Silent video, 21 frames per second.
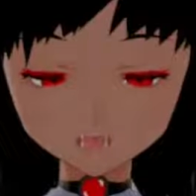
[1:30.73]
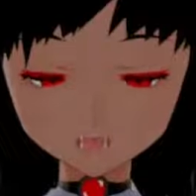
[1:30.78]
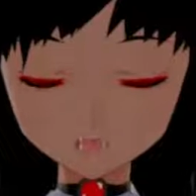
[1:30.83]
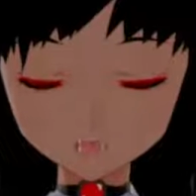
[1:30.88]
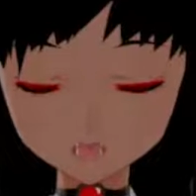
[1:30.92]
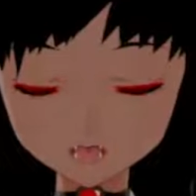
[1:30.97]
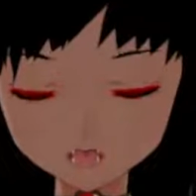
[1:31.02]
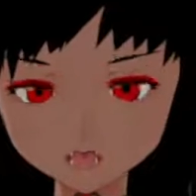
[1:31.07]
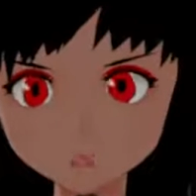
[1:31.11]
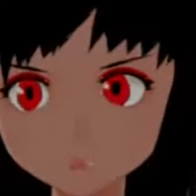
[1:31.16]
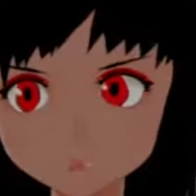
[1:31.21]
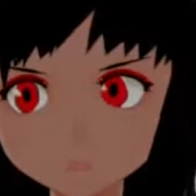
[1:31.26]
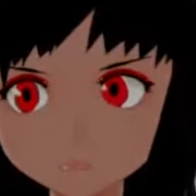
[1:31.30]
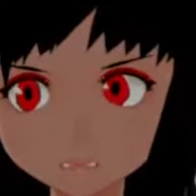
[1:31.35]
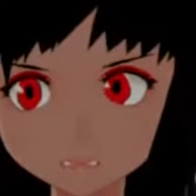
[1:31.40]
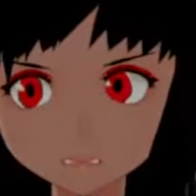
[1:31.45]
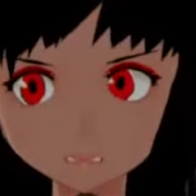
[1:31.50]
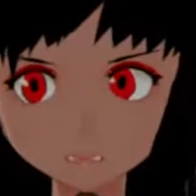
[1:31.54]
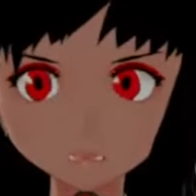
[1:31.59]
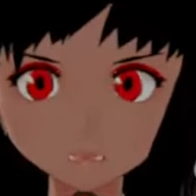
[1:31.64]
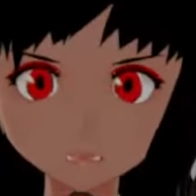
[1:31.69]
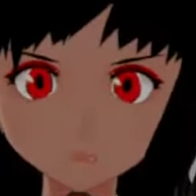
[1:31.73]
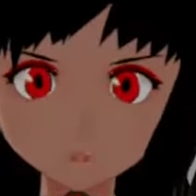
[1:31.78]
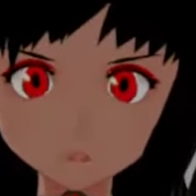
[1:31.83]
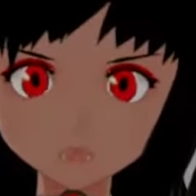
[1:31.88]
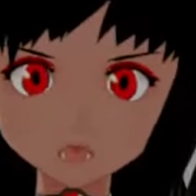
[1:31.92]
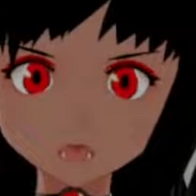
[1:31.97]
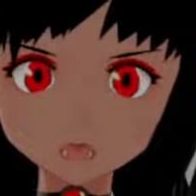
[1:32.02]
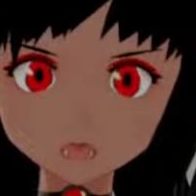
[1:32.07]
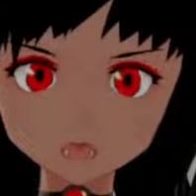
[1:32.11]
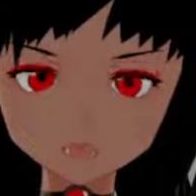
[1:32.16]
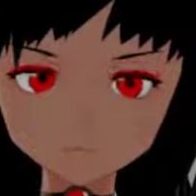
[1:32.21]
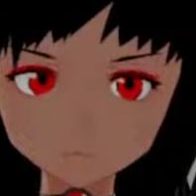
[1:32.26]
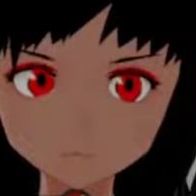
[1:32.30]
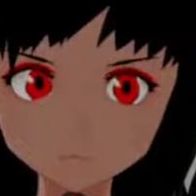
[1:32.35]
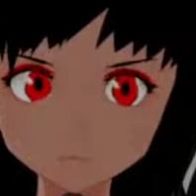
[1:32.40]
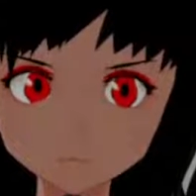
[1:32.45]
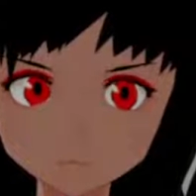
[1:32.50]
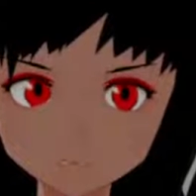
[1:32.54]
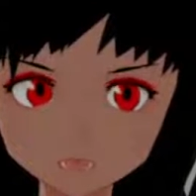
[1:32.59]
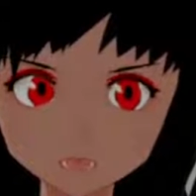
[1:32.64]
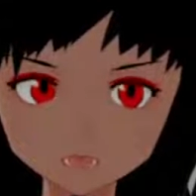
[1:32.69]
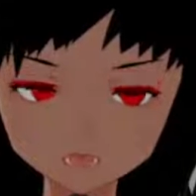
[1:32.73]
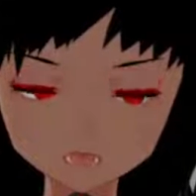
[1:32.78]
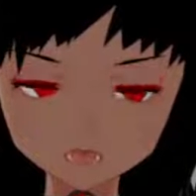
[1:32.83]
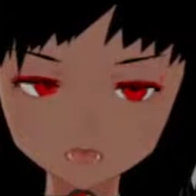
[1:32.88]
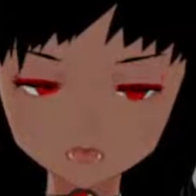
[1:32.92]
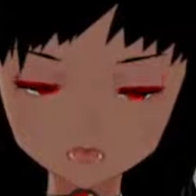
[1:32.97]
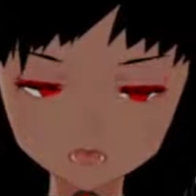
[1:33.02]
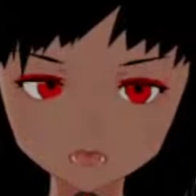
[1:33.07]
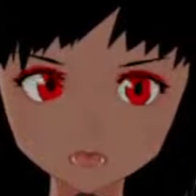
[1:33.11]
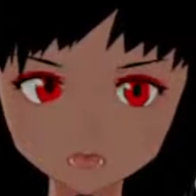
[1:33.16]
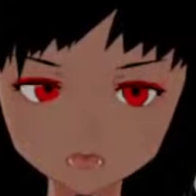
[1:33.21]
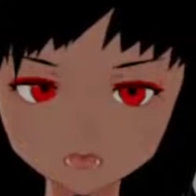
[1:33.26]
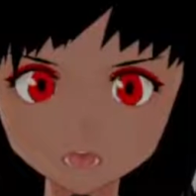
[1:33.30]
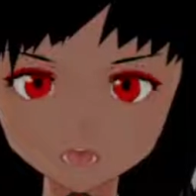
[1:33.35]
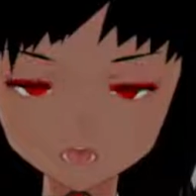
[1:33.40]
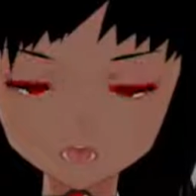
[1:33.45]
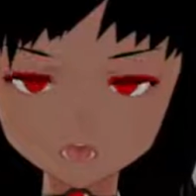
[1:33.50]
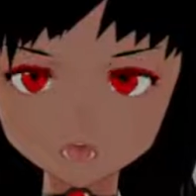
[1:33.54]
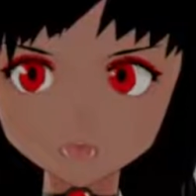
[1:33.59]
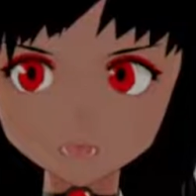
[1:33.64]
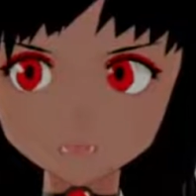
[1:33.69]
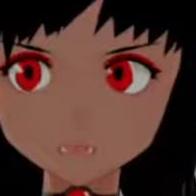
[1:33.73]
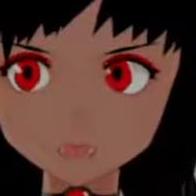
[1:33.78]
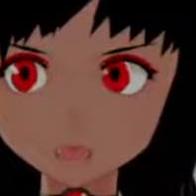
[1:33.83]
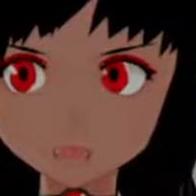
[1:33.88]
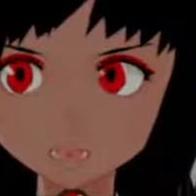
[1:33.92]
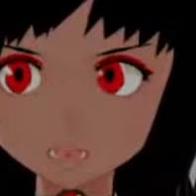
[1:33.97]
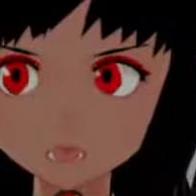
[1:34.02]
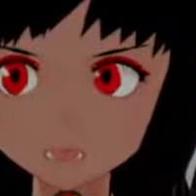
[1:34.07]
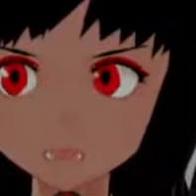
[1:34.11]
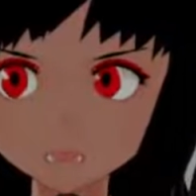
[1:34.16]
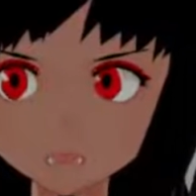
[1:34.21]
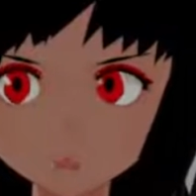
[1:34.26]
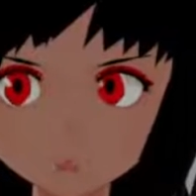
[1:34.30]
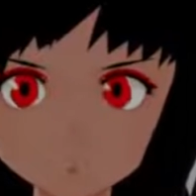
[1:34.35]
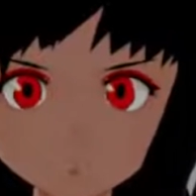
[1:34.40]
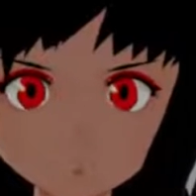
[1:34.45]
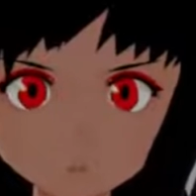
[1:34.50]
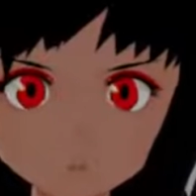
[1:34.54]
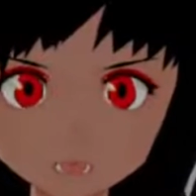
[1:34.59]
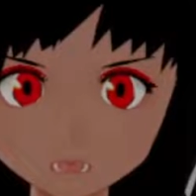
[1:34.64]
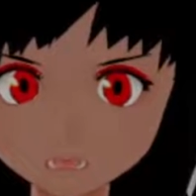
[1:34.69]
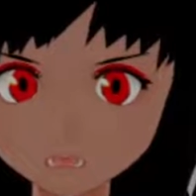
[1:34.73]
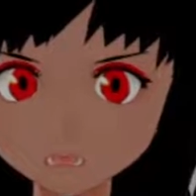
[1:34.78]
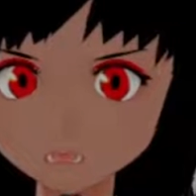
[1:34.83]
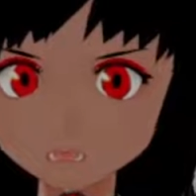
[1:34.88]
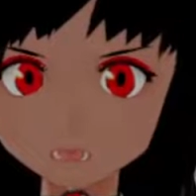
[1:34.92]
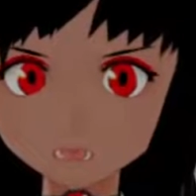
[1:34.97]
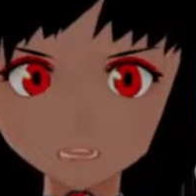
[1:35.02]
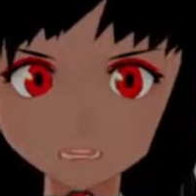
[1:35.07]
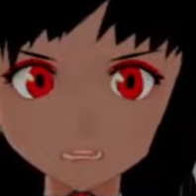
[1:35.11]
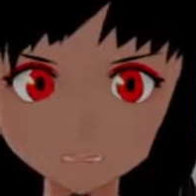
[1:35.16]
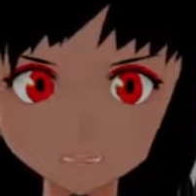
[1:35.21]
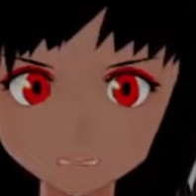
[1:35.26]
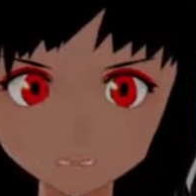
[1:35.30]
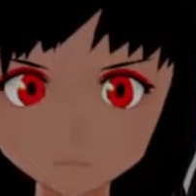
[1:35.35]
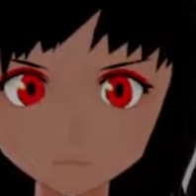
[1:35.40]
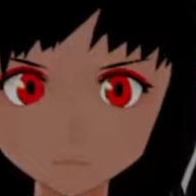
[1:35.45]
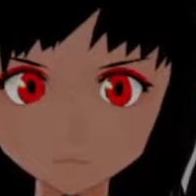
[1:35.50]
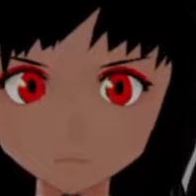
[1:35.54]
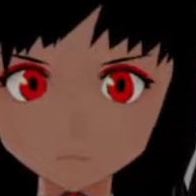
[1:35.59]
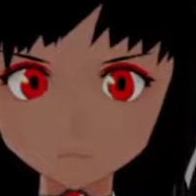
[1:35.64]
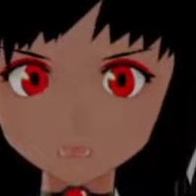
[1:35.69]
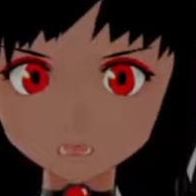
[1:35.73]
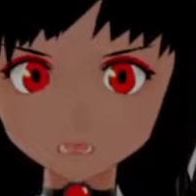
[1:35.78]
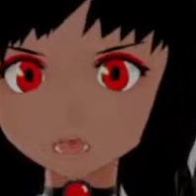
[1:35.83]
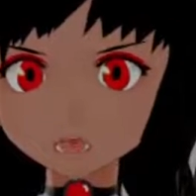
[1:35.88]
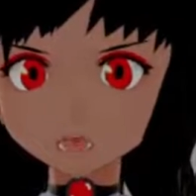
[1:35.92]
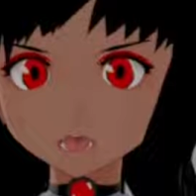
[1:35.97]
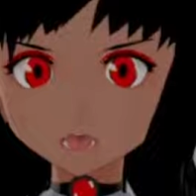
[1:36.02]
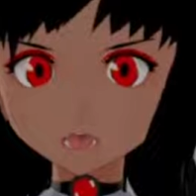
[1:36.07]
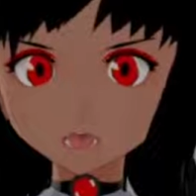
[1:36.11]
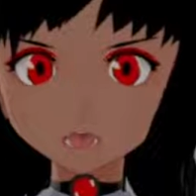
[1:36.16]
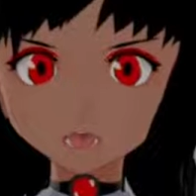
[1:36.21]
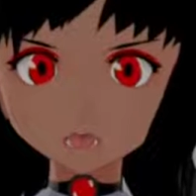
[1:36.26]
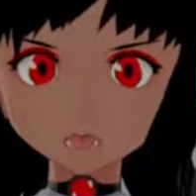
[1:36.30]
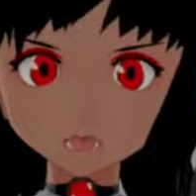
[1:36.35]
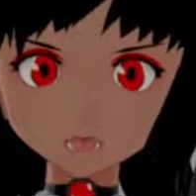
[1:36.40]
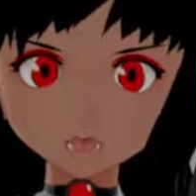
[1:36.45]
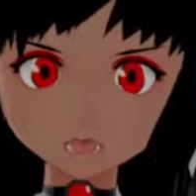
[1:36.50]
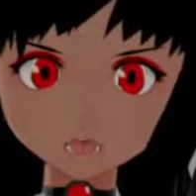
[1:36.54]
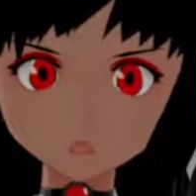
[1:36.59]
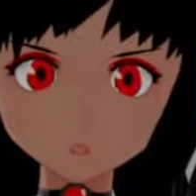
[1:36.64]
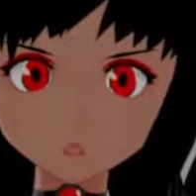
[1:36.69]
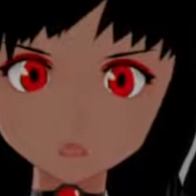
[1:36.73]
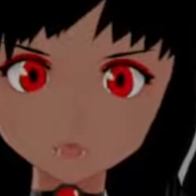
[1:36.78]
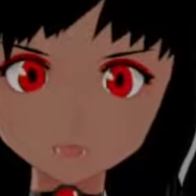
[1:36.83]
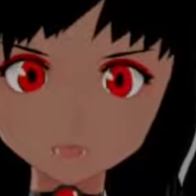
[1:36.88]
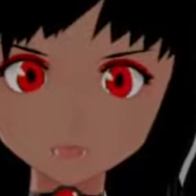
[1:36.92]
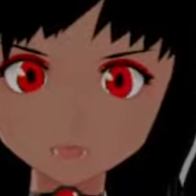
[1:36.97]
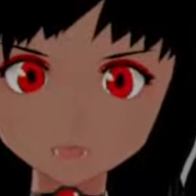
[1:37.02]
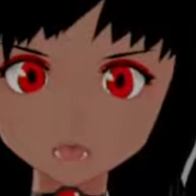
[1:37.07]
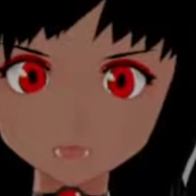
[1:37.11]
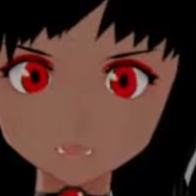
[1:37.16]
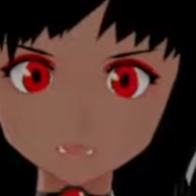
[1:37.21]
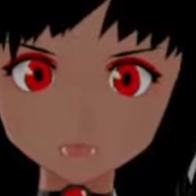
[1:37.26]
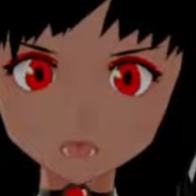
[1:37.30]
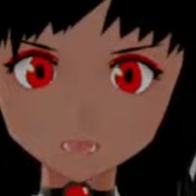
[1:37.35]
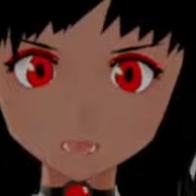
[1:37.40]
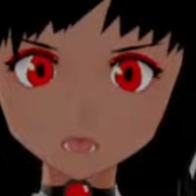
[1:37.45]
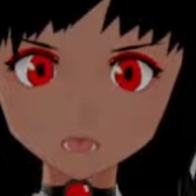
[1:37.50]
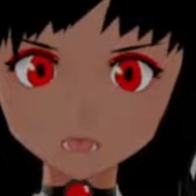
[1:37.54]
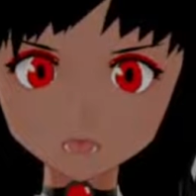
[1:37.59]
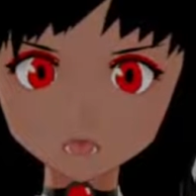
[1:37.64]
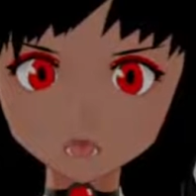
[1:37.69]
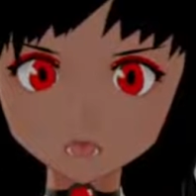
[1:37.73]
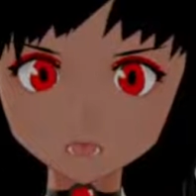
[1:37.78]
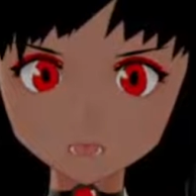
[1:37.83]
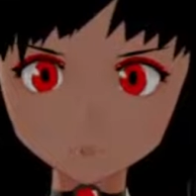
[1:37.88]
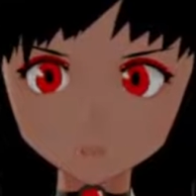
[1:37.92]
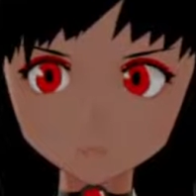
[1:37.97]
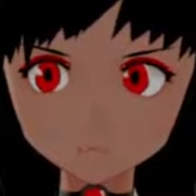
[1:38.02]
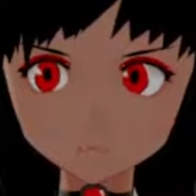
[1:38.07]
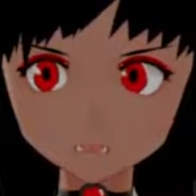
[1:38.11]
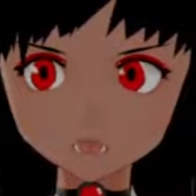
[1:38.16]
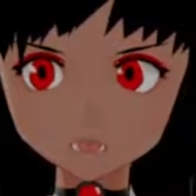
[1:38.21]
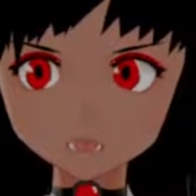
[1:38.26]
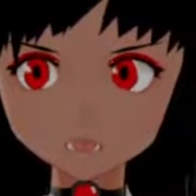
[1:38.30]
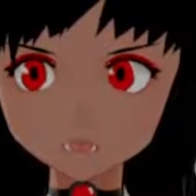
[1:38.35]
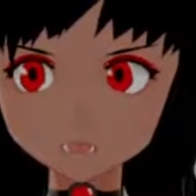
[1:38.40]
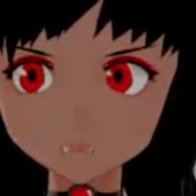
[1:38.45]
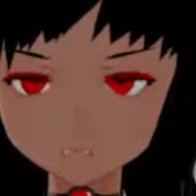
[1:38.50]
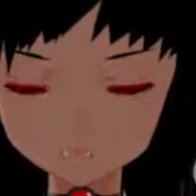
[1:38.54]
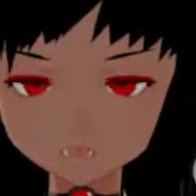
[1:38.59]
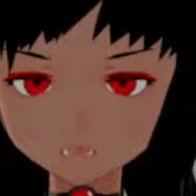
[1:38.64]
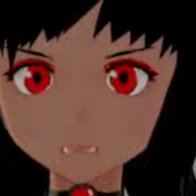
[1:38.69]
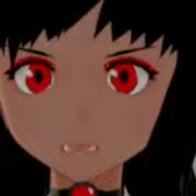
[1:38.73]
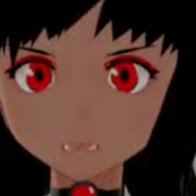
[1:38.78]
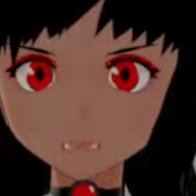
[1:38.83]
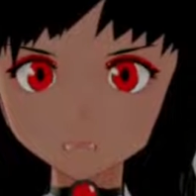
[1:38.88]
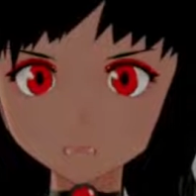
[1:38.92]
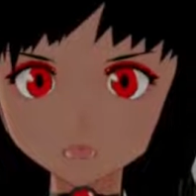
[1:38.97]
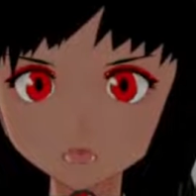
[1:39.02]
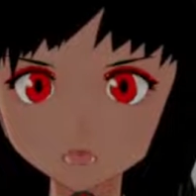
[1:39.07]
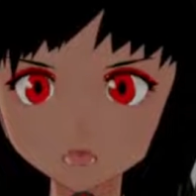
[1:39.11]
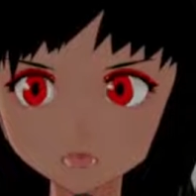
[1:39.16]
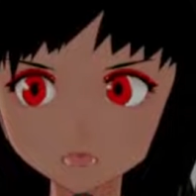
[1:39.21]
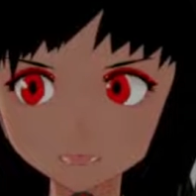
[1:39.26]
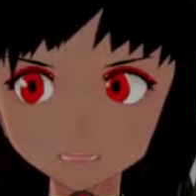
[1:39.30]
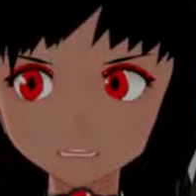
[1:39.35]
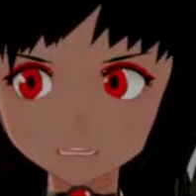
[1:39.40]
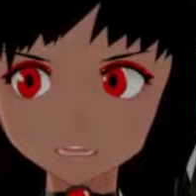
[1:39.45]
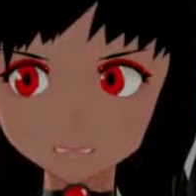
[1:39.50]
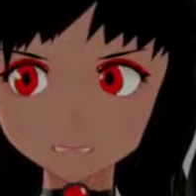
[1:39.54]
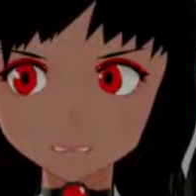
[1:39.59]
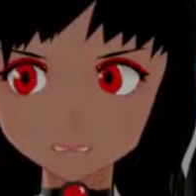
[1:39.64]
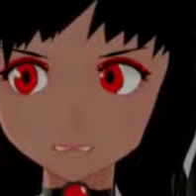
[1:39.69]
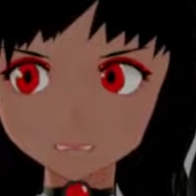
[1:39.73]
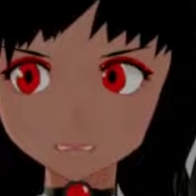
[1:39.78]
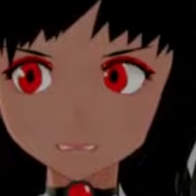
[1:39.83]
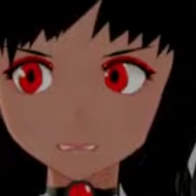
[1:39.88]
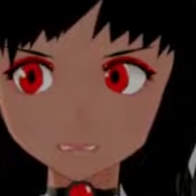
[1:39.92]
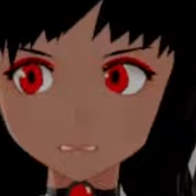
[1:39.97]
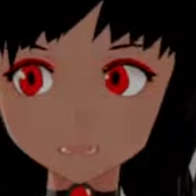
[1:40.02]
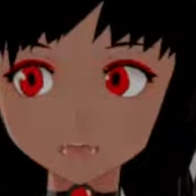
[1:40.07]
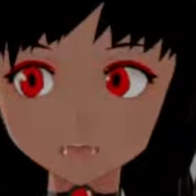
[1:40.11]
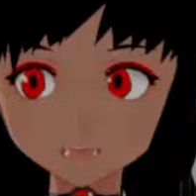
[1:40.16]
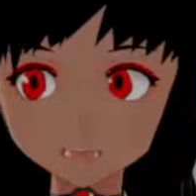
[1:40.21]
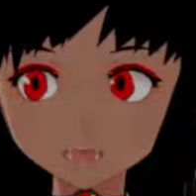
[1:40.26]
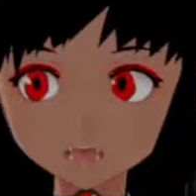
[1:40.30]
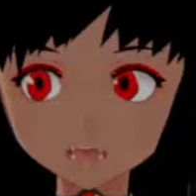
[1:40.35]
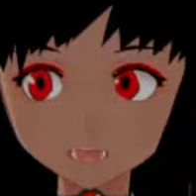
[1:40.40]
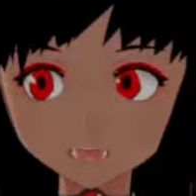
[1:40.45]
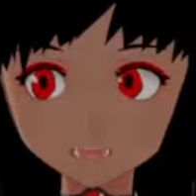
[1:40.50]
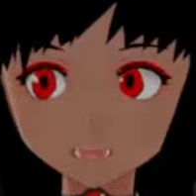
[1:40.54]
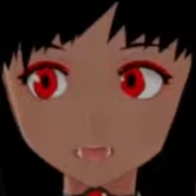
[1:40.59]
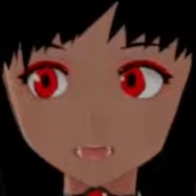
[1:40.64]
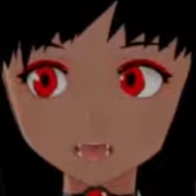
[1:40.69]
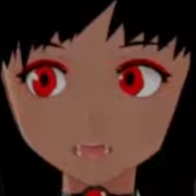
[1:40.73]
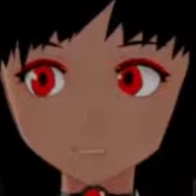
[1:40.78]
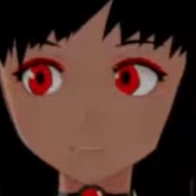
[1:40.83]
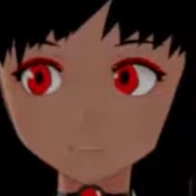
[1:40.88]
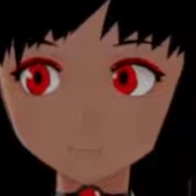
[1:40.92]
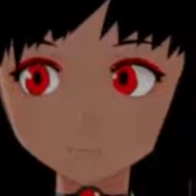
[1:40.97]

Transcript: I wanted to edge it up. Unfortunately, there wasn't any ketchup. I wanted to make myself look bloody, but then I had another idea.